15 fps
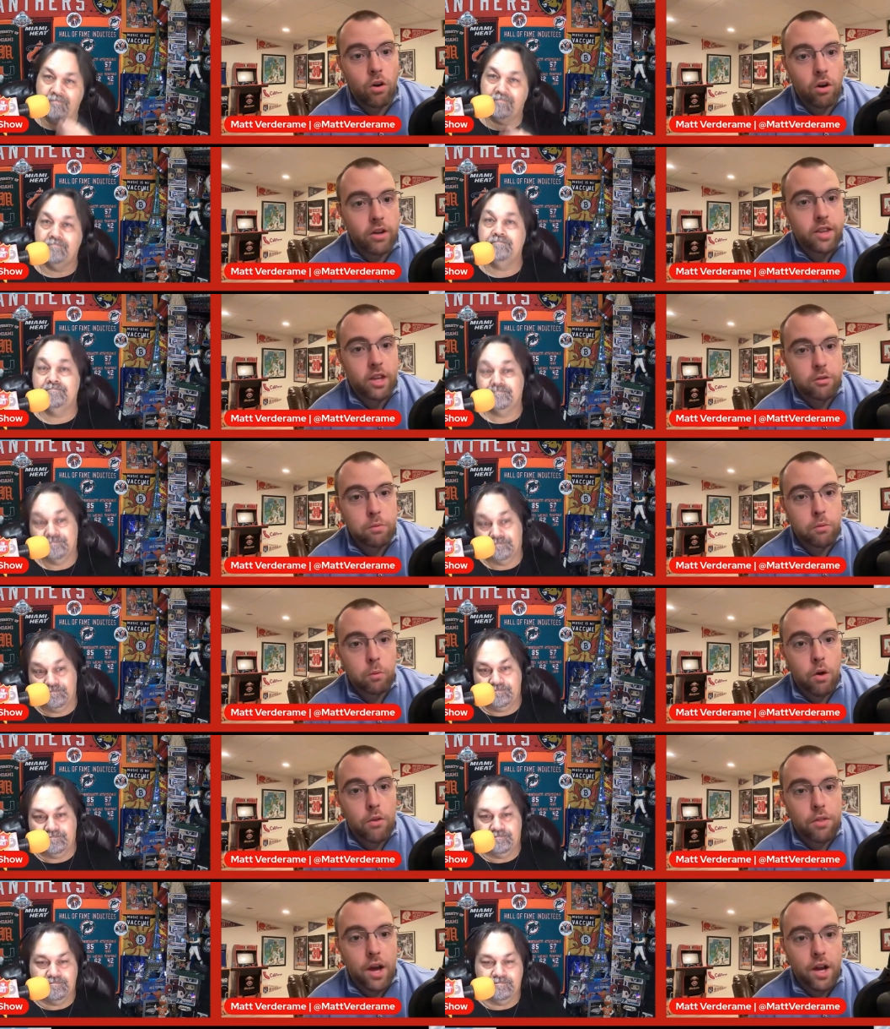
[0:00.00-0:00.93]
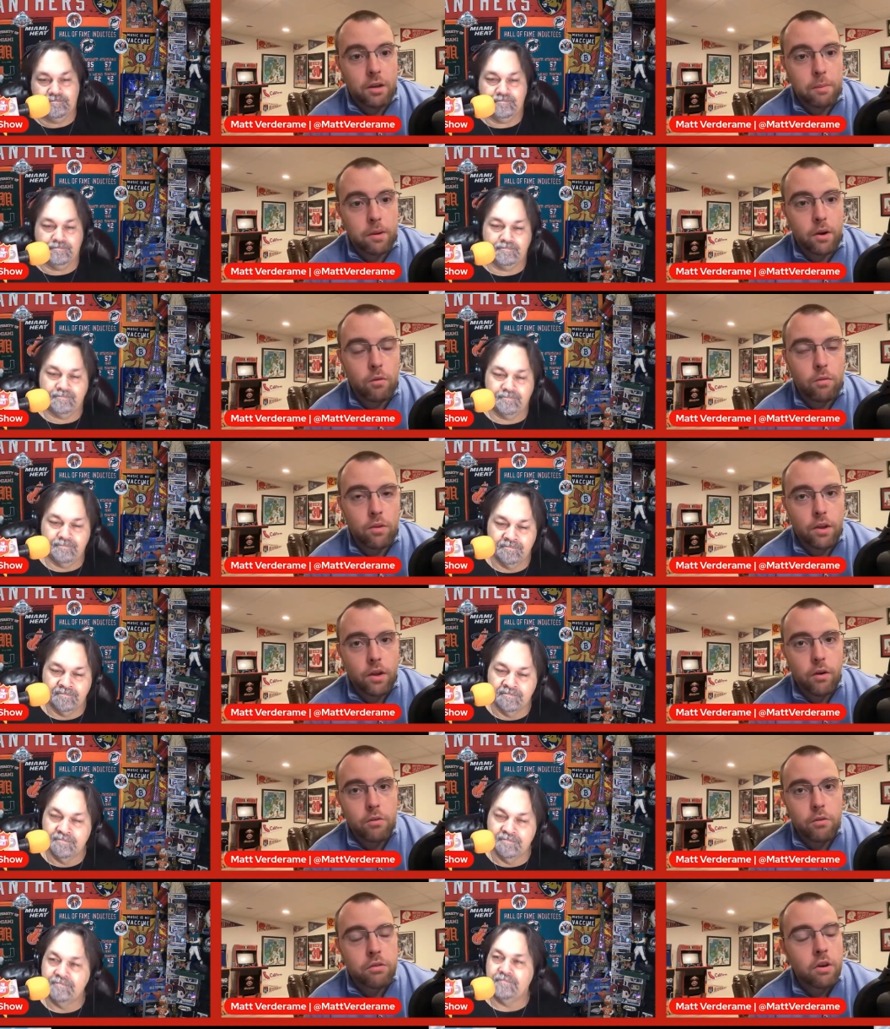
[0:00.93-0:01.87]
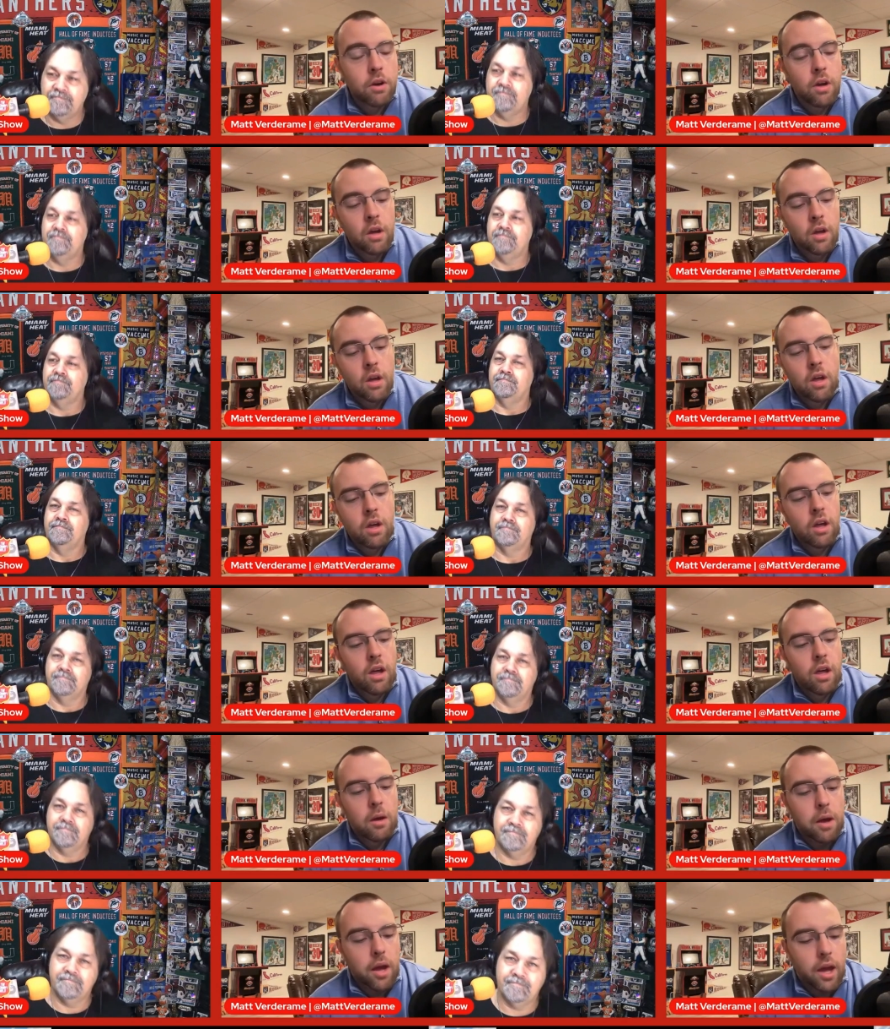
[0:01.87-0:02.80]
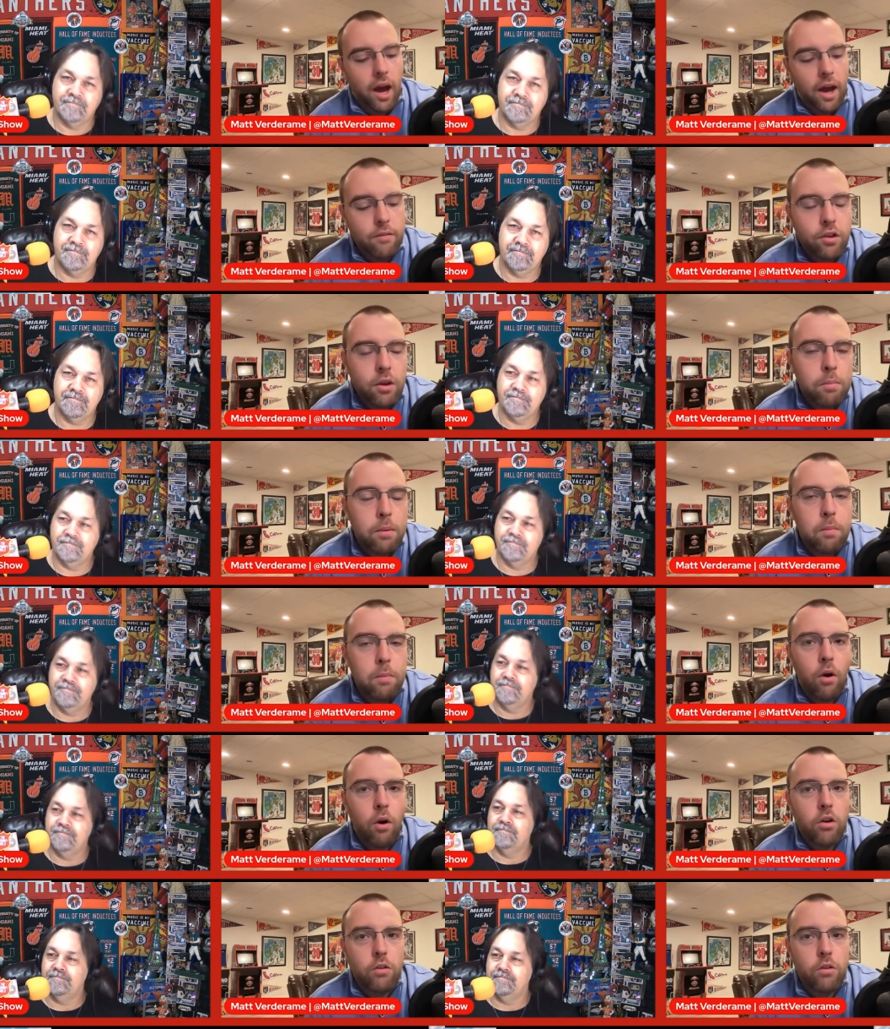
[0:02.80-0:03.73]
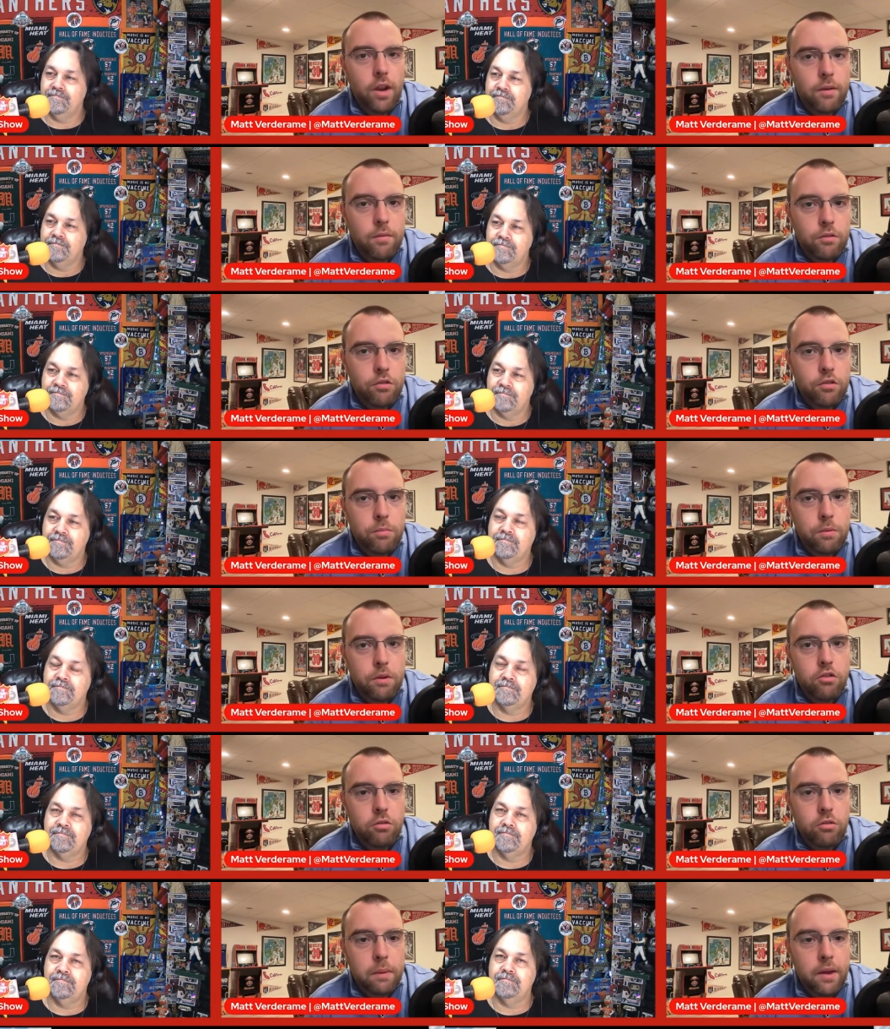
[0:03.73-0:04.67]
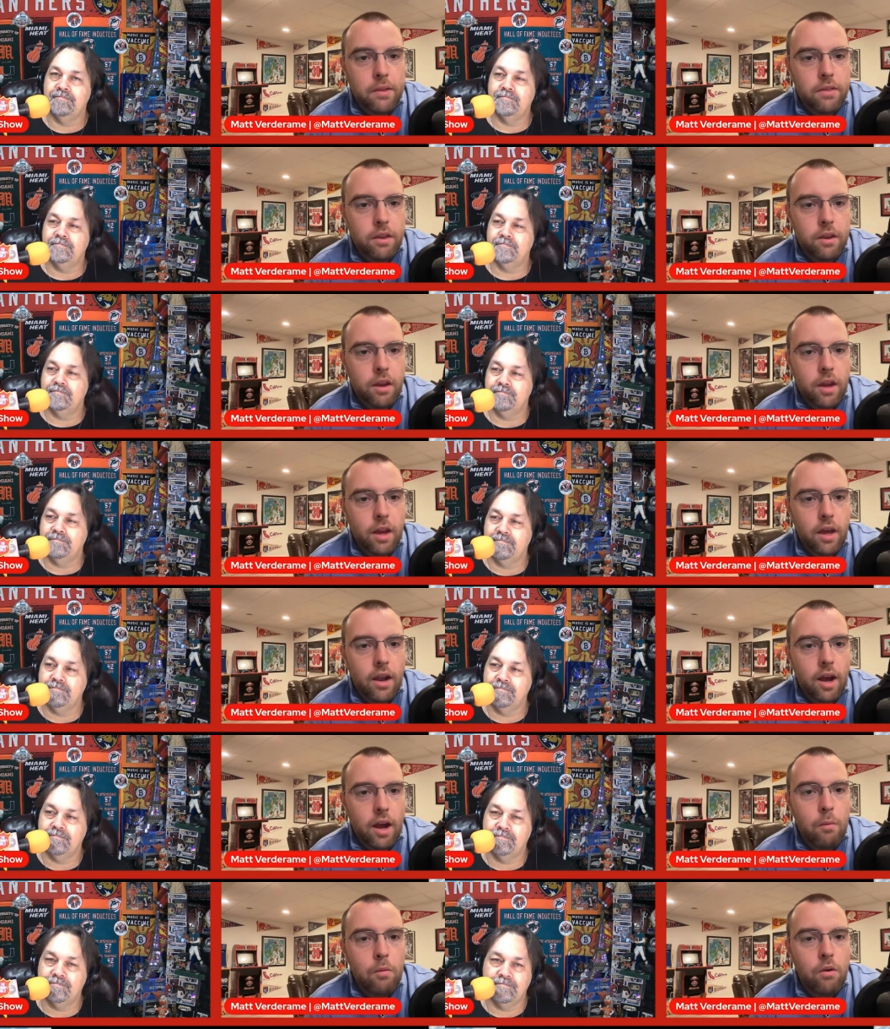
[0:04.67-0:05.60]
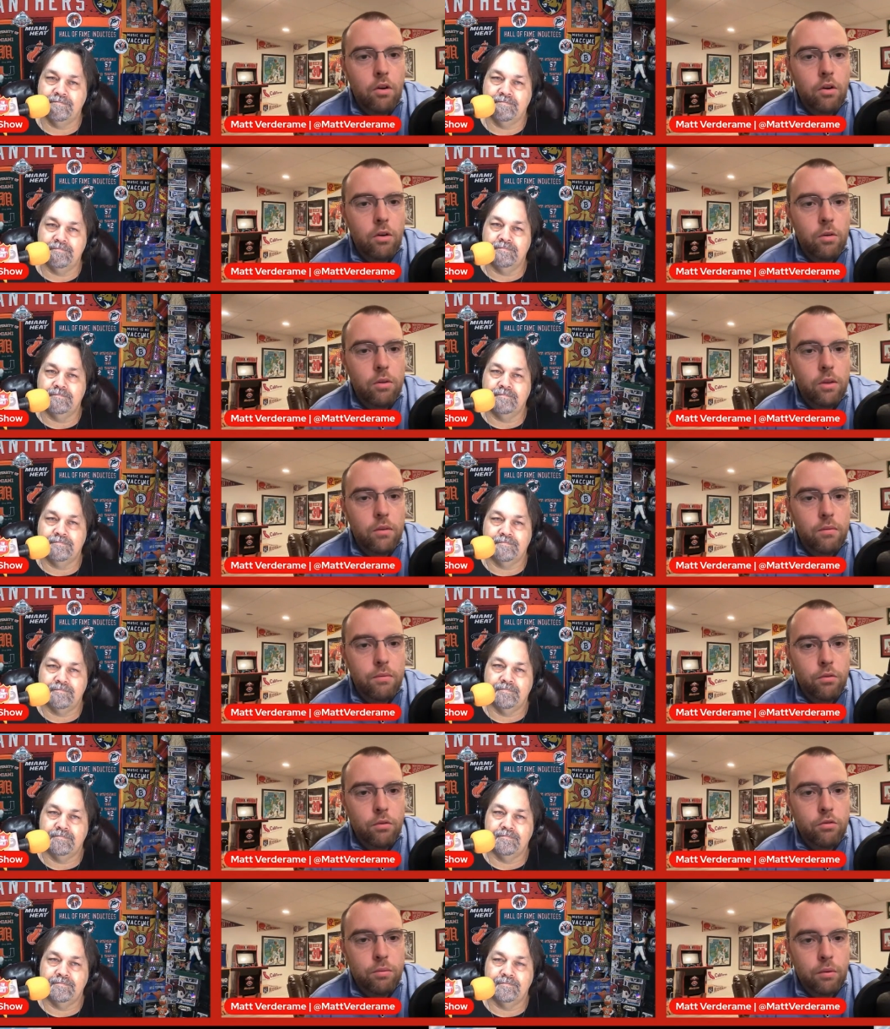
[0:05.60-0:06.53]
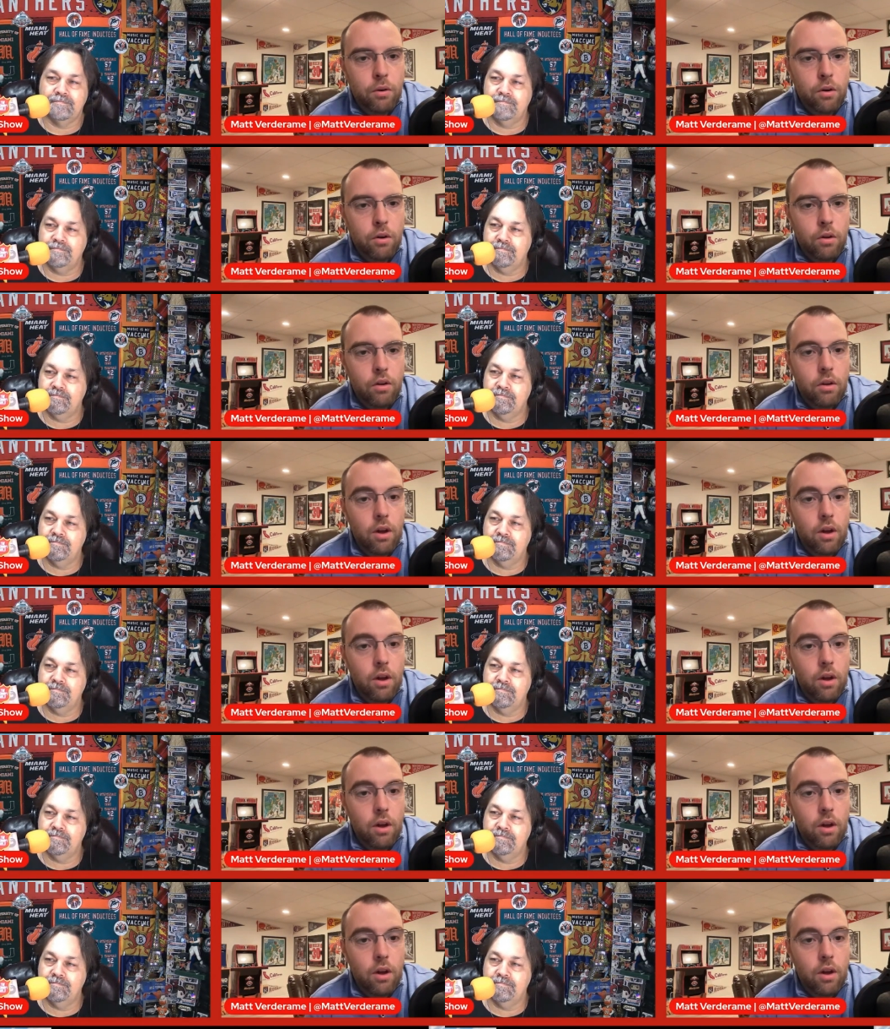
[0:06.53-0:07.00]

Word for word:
Speaker 1: Like, that's been well documented over the years. I've seen people argue that Evans shouldn't be suspended, and I would argue that, first of all,